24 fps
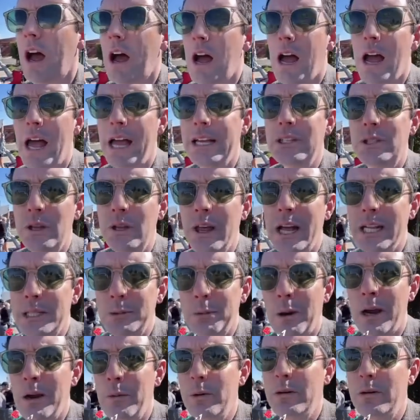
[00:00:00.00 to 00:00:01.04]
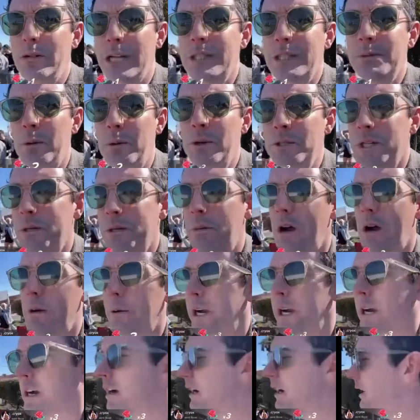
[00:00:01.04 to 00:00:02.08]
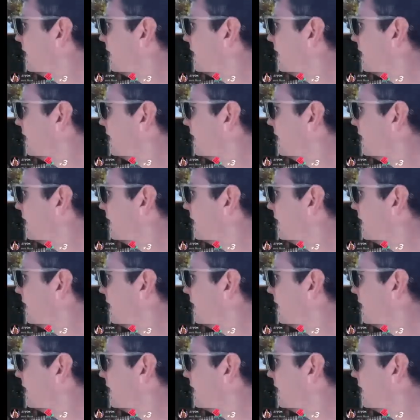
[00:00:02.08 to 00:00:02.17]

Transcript: uh, and so that's why we're, that's mostly why we're